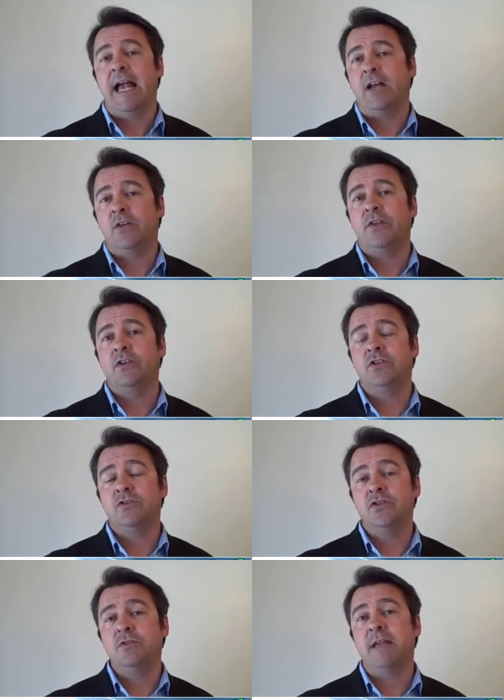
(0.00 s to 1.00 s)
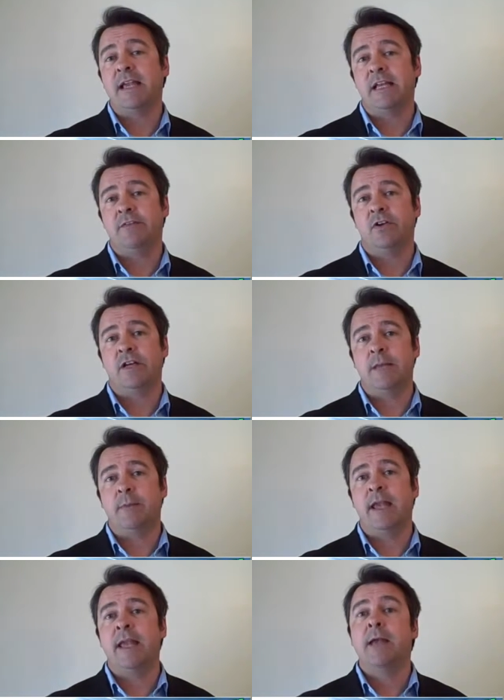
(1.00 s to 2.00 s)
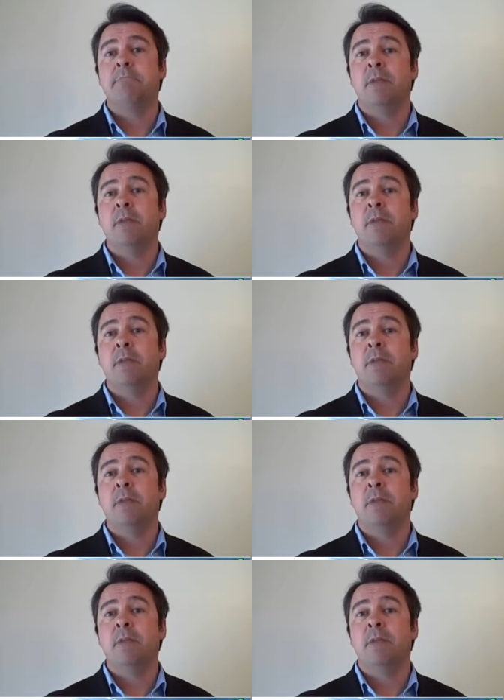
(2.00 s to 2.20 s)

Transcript: and of those who do make a living on eBay,